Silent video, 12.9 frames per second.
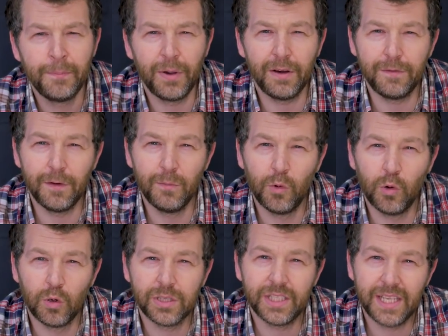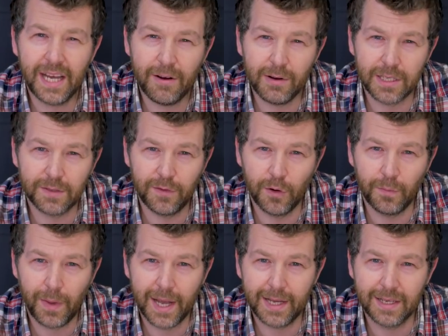But for more serious
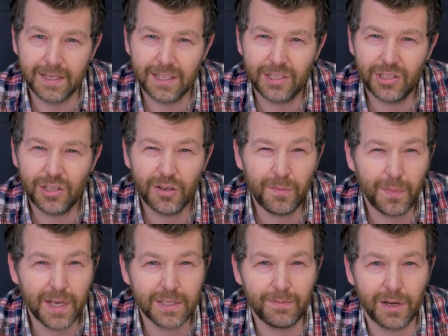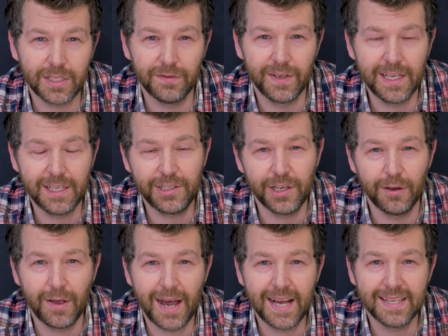filmmakers, it shouldn't be as much of an
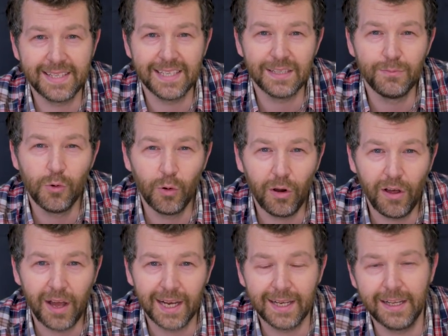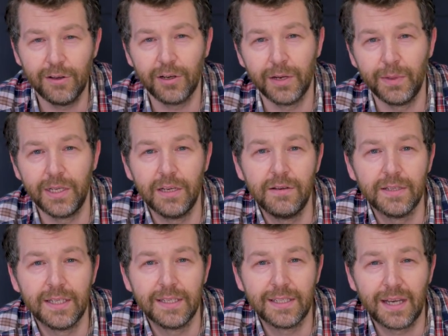issue, as it's more likely you're going to be
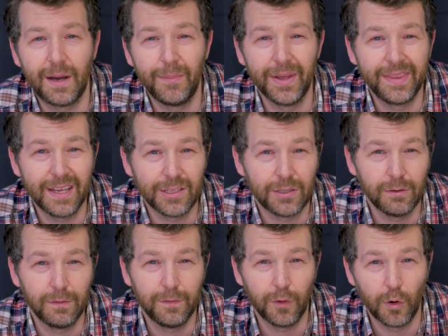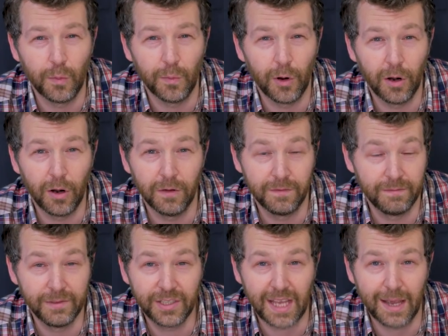using some additional form of
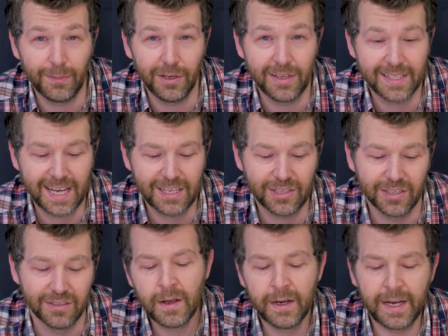stabilization.